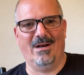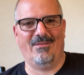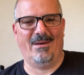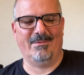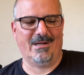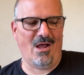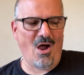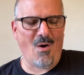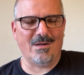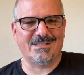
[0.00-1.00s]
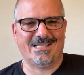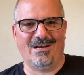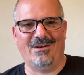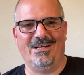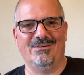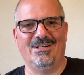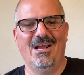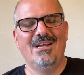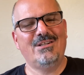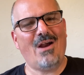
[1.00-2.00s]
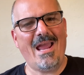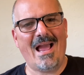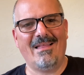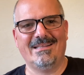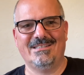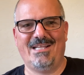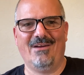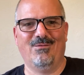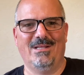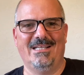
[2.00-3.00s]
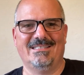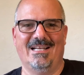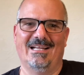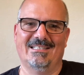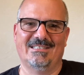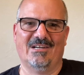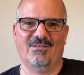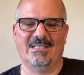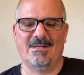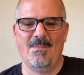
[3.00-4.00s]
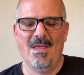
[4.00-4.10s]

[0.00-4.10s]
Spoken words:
I thought it'd be, I'll just get on here and show, hey, I like this deck for this, I like this deck for this.